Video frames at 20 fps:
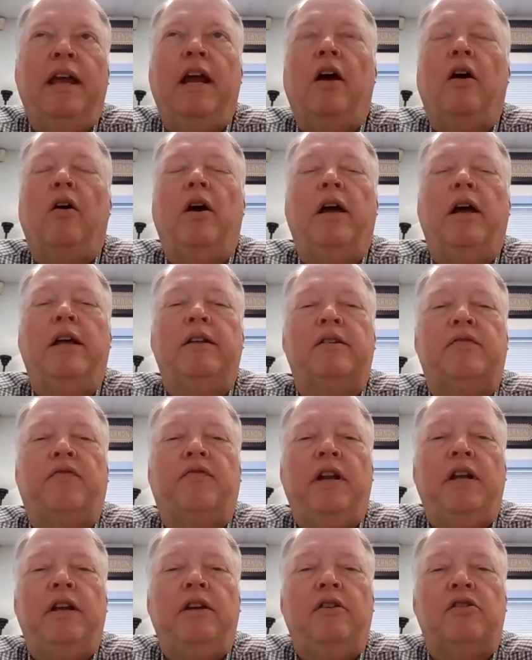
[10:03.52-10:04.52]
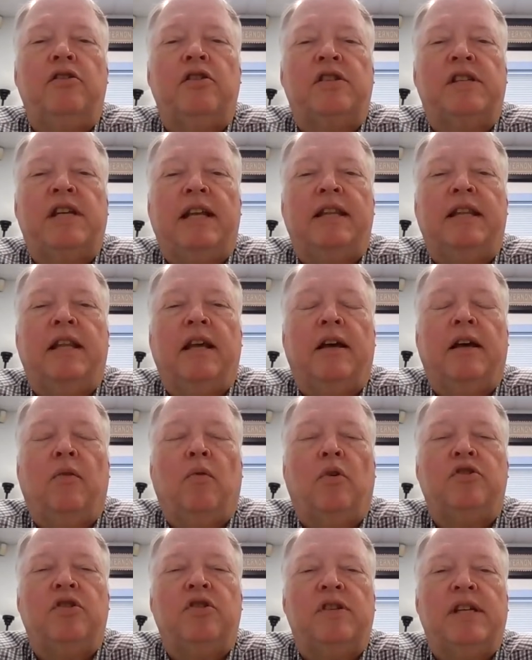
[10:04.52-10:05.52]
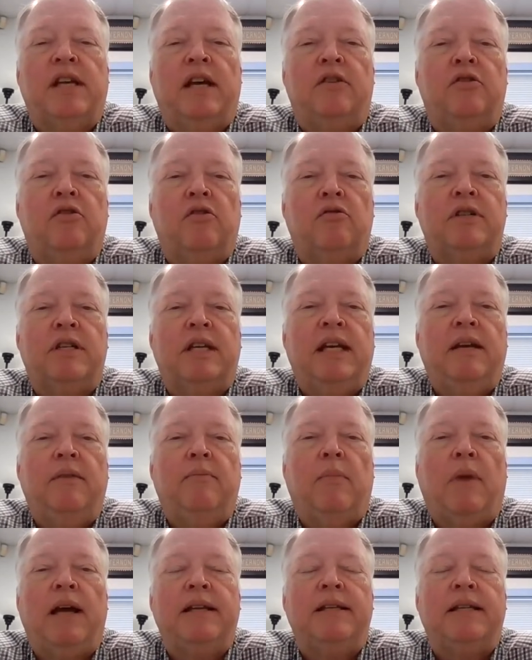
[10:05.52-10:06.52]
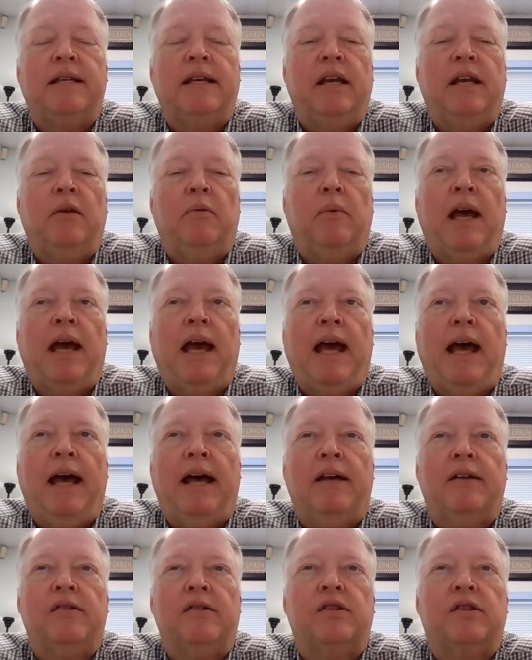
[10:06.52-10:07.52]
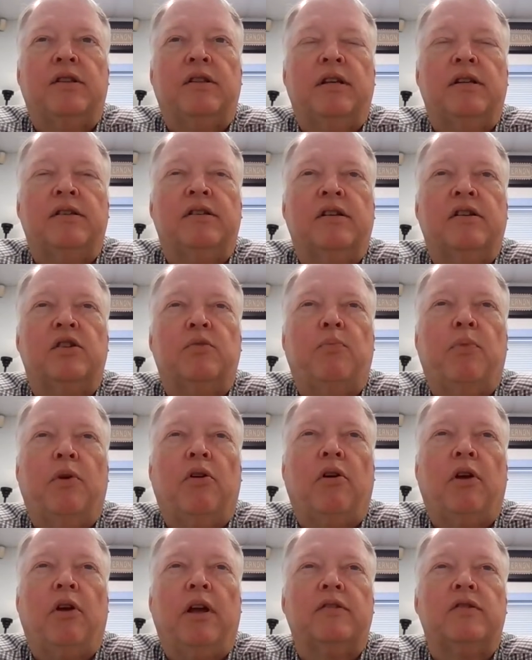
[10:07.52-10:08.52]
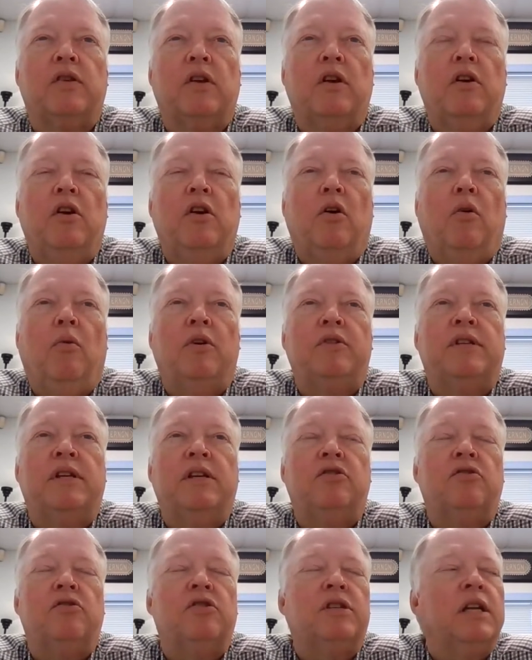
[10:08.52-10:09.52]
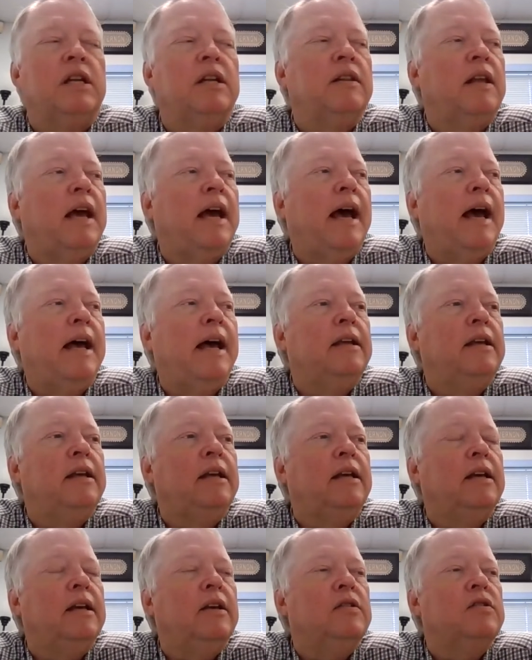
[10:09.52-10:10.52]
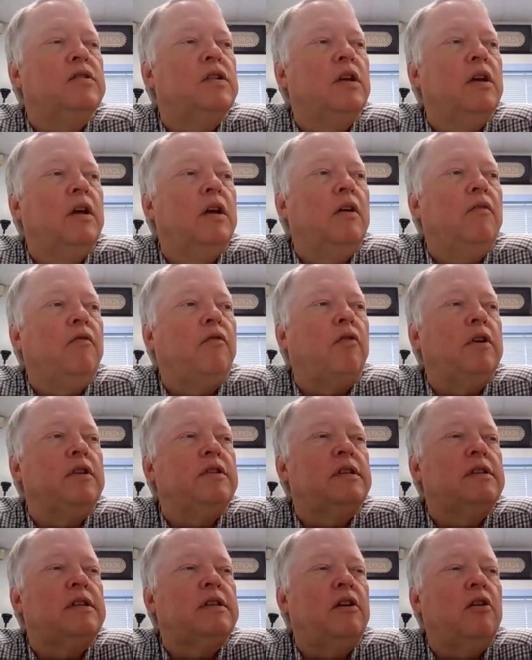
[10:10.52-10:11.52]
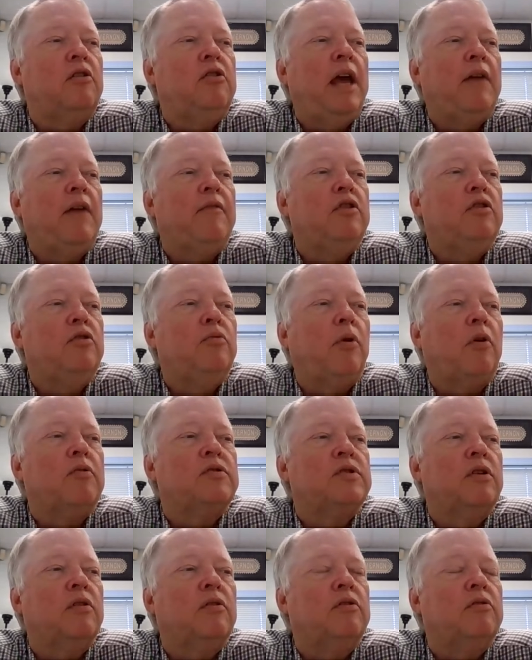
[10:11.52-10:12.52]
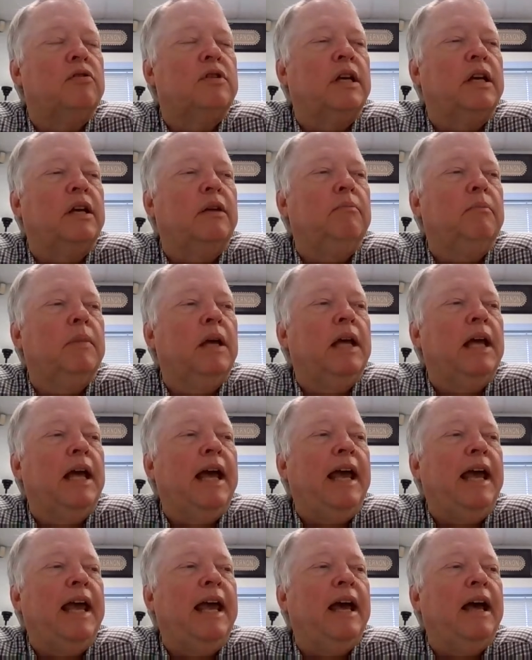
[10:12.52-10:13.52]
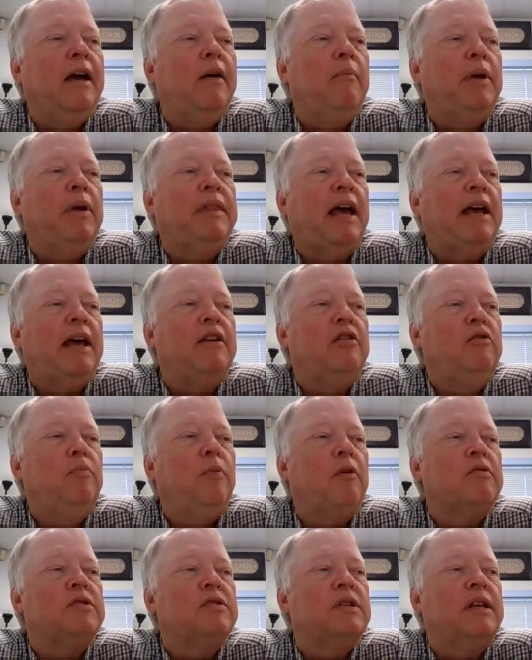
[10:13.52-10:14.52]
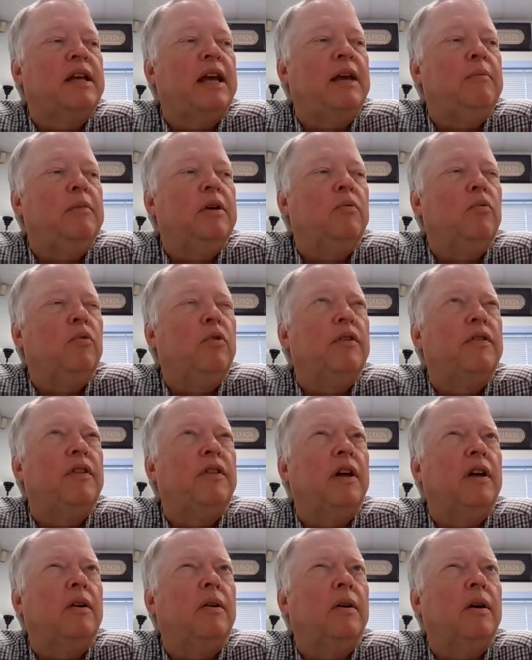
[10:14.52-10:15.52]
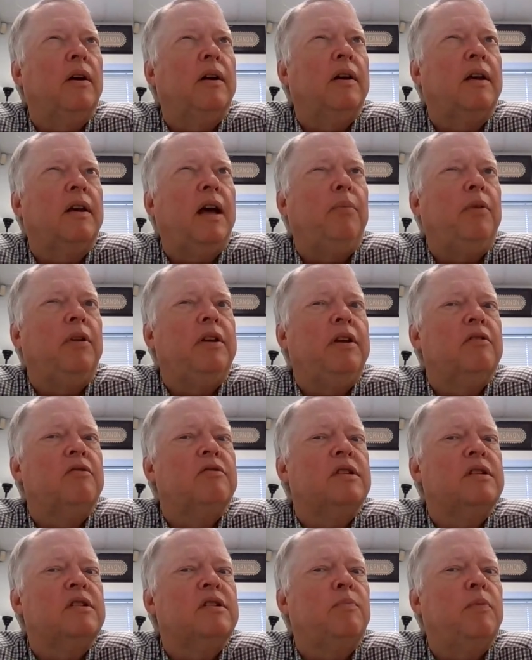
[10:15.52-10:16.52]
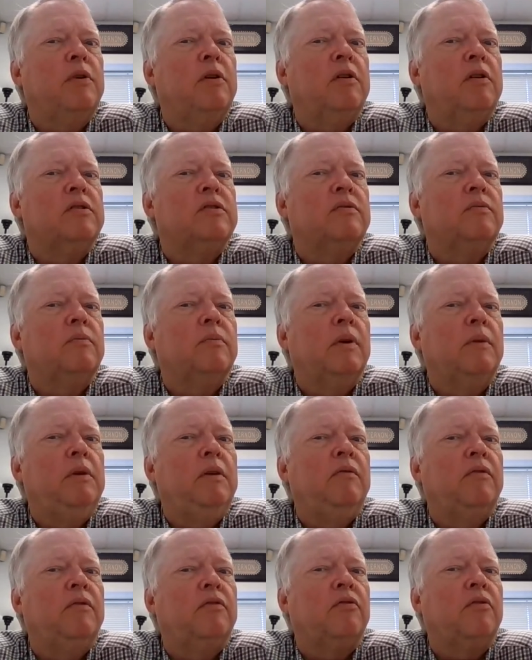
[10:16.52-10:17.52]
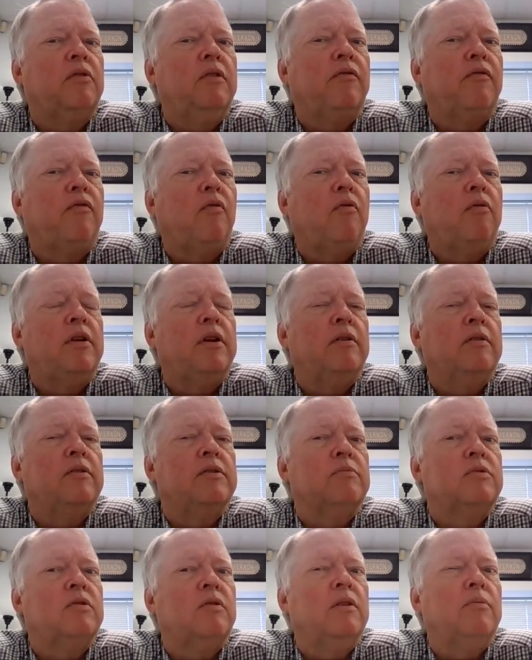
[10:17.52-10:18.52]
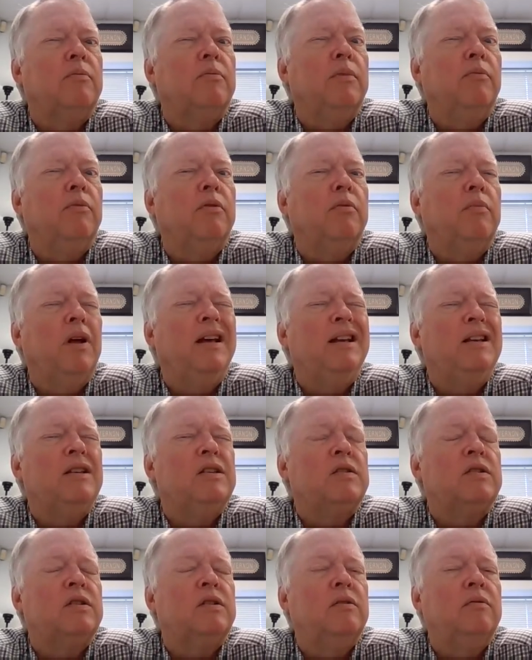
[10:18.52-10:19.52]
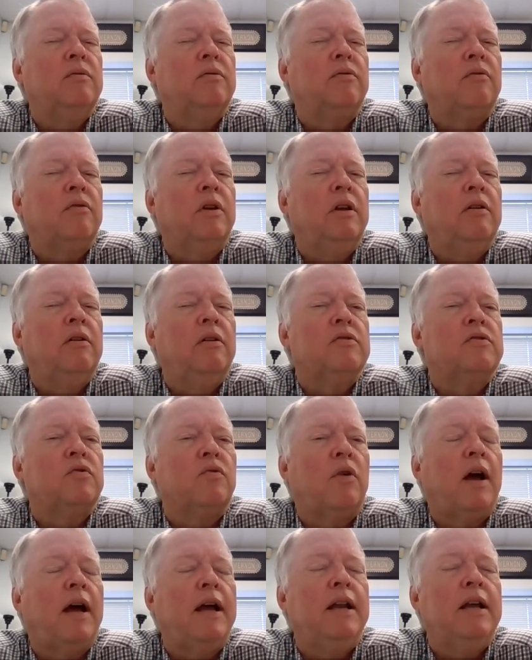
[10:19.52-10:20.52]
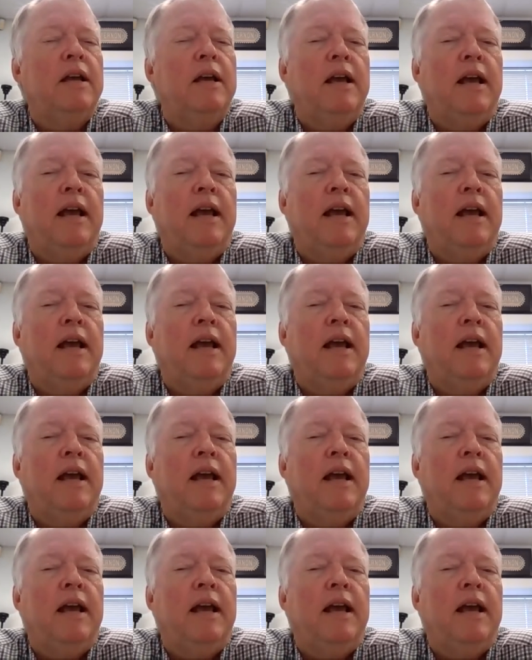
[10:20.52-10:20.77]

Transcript: You know, it's funny you just said the what you said. Your team, my team, has this experience what's interesting in that is, for instance, I know you have a new person on your team, and mm-hmm. but that new person came in with a, a, couple of years experience, maybe even three or four years. I'm trying to remember. That's two, three years, right?